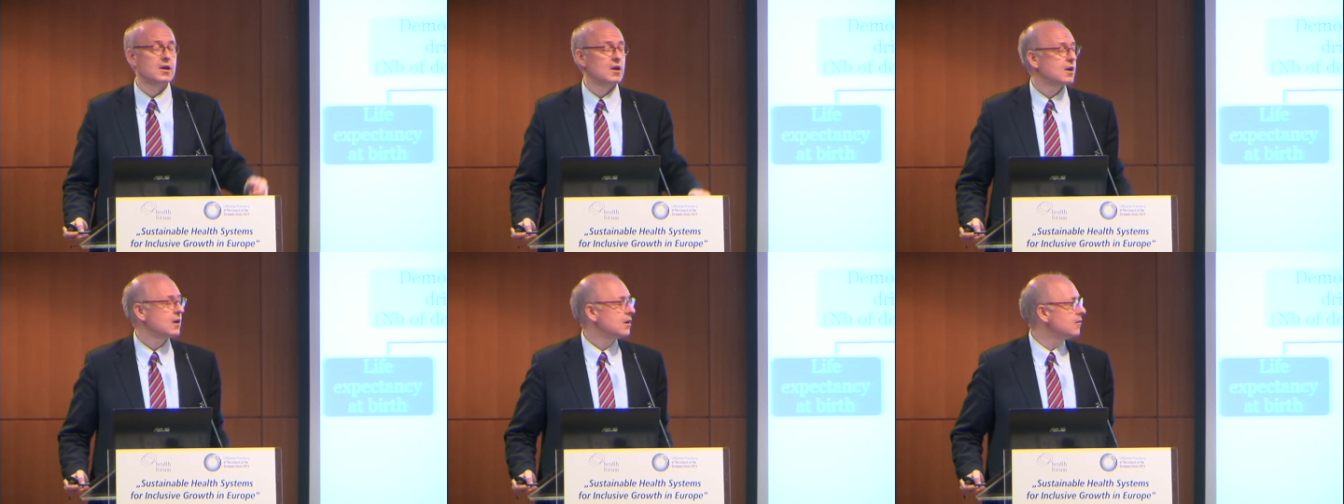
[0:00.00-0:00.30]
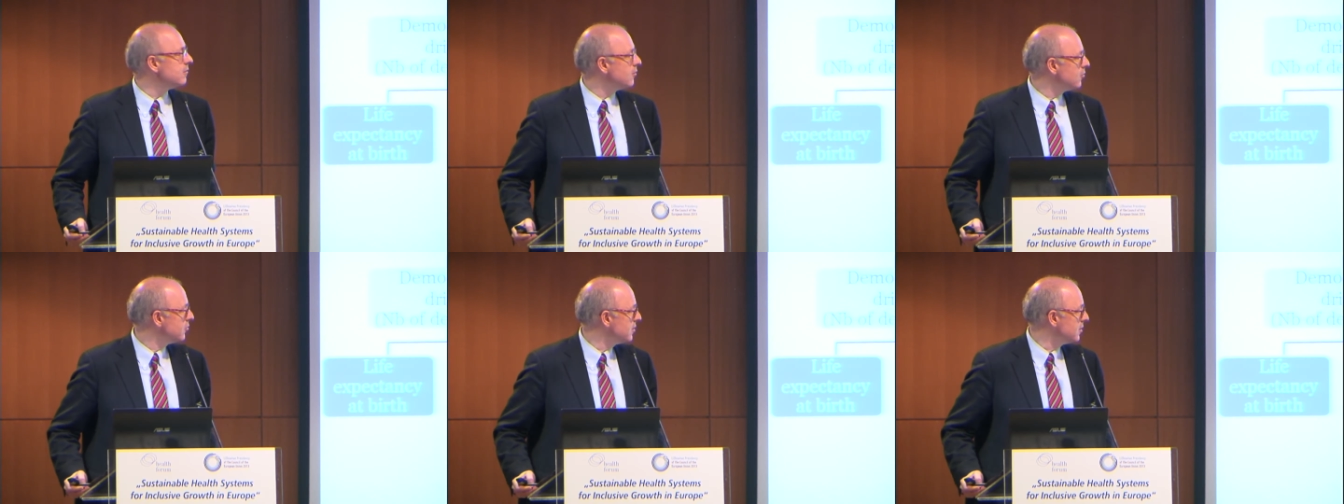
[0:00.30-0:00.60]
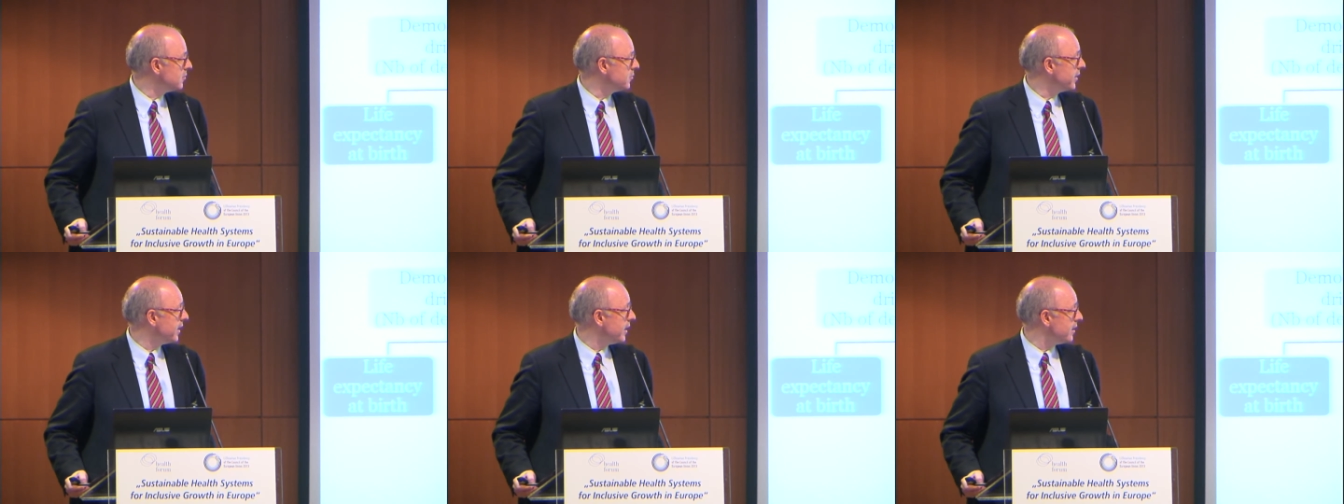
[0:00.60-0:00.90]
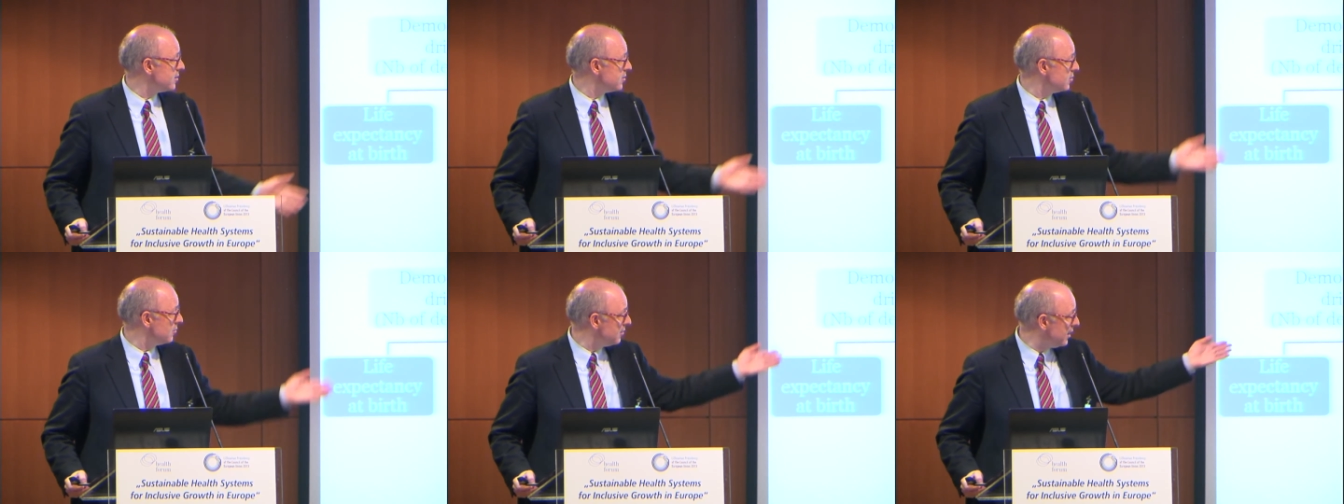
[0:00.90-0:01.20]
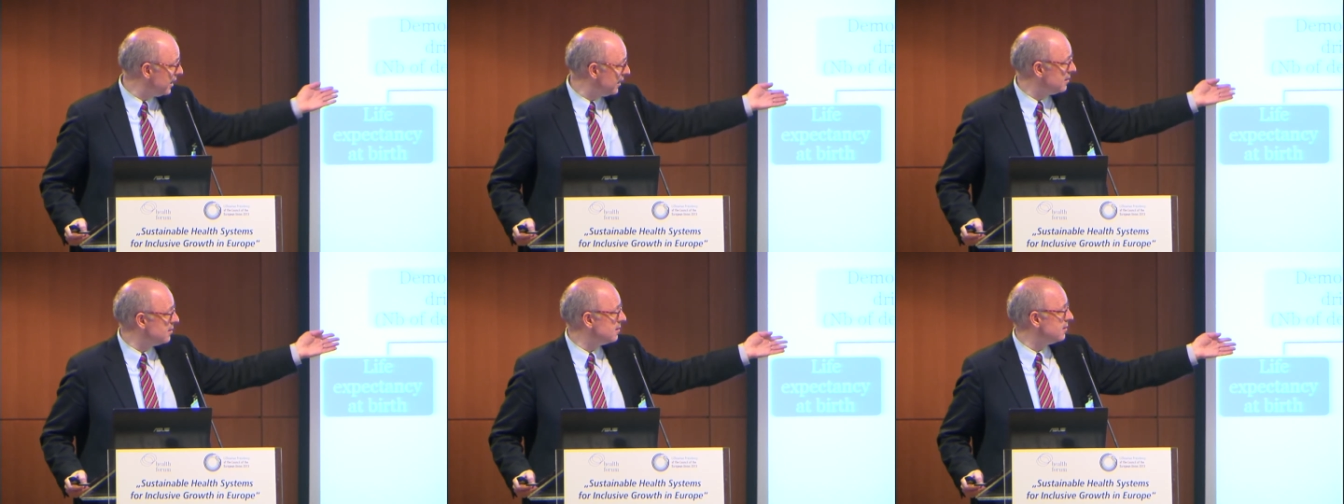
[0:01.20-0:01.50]
of long-term care. So
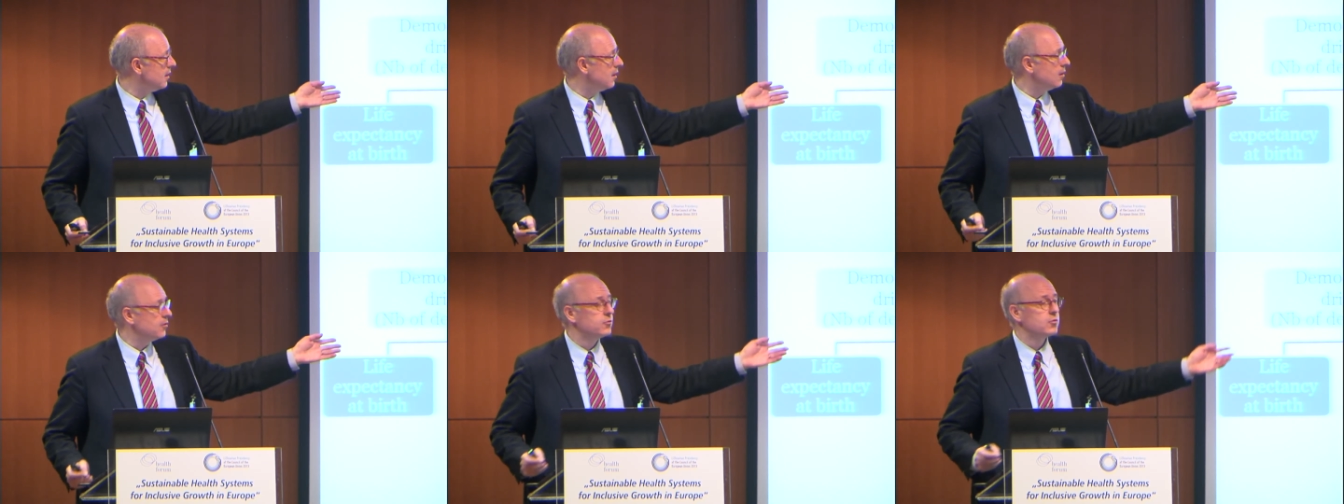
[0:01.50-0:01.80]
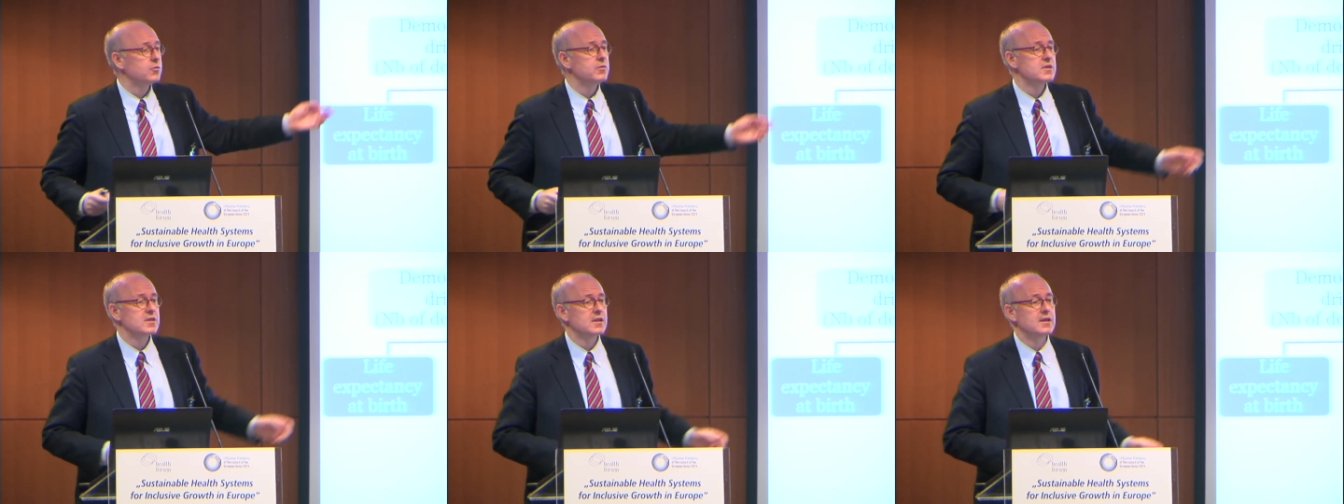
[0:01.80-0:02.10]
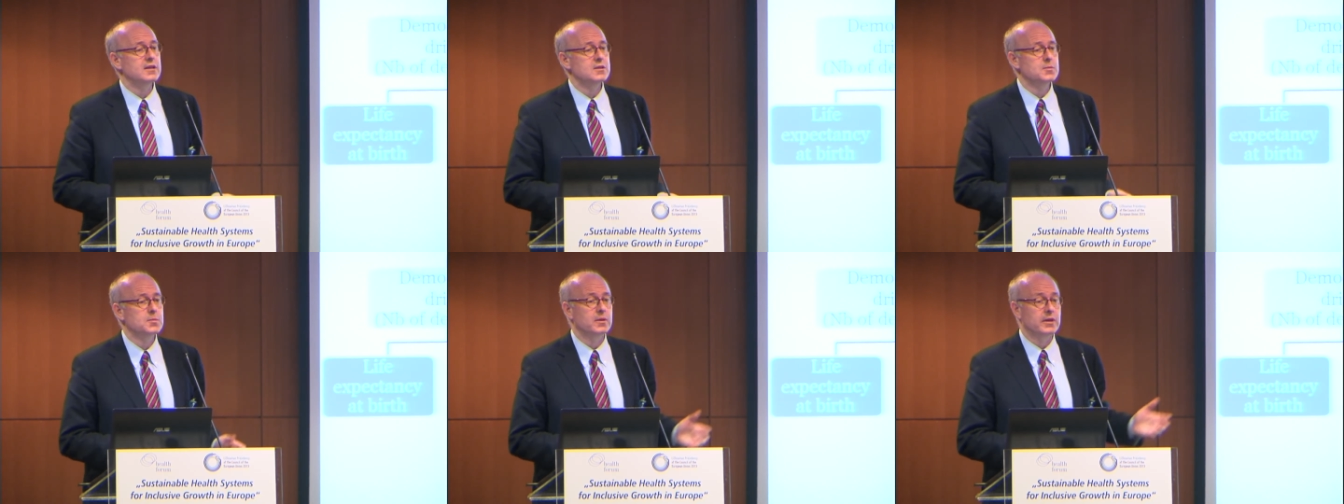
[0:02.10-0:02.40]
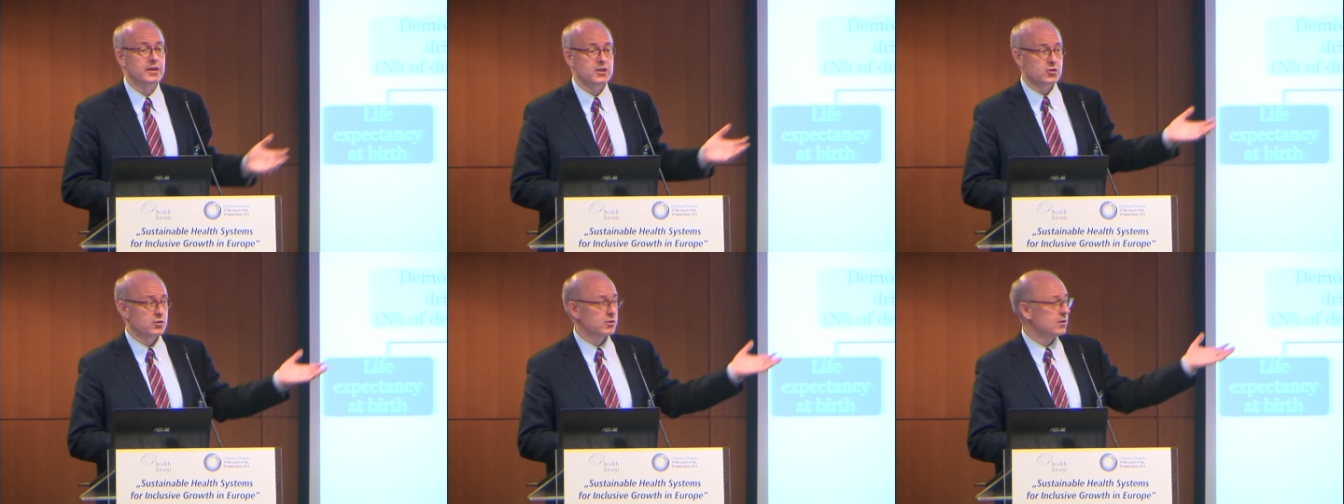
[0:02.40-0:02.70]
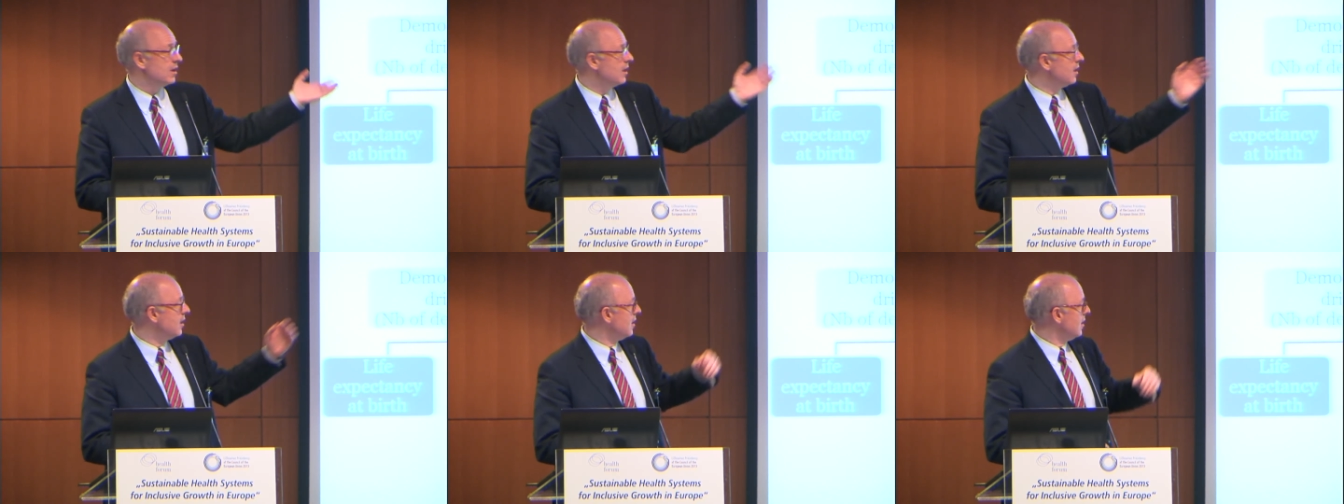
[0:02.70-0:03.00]
that also is an explanation
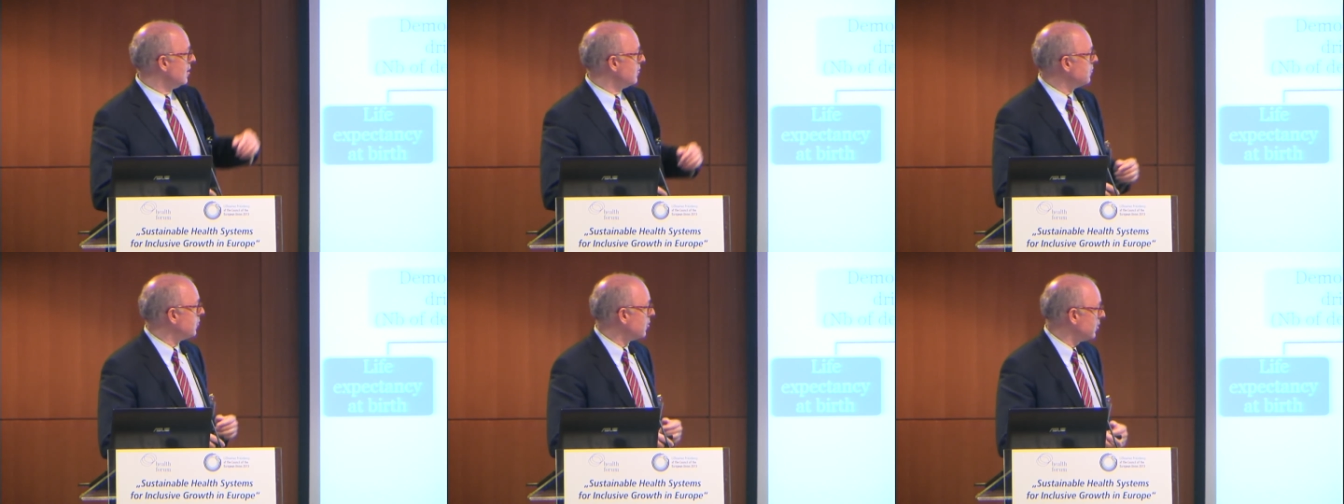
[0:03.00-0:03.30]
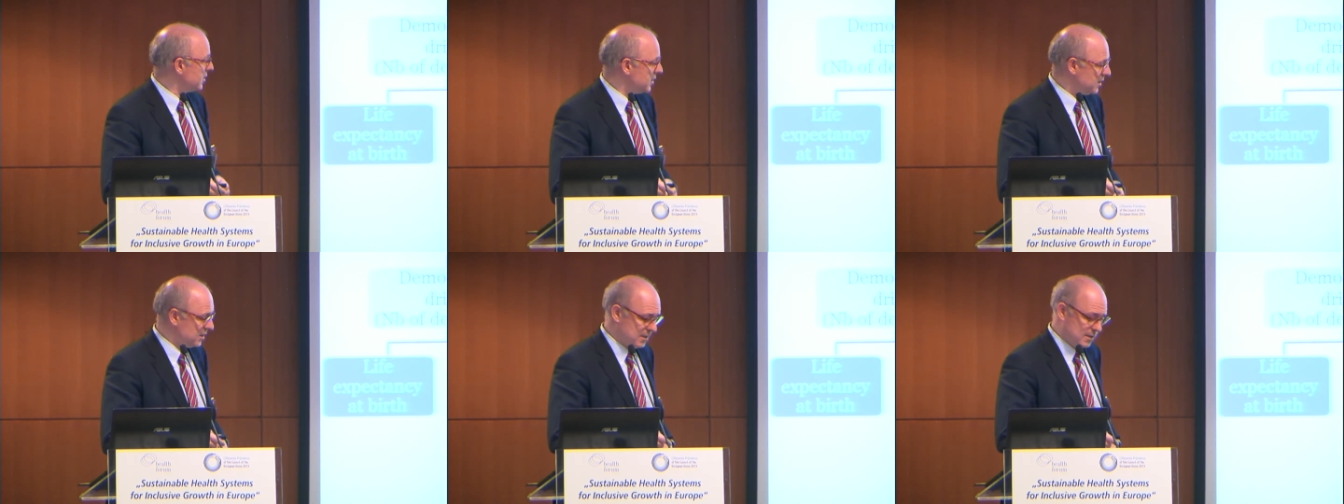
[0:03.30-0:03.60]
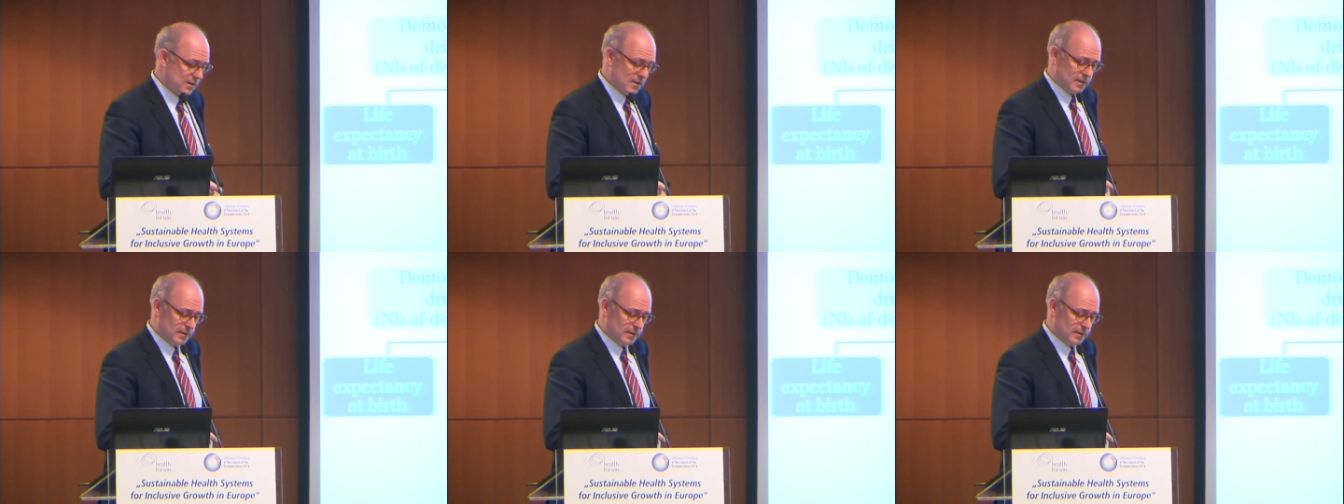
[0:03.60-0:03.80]
for this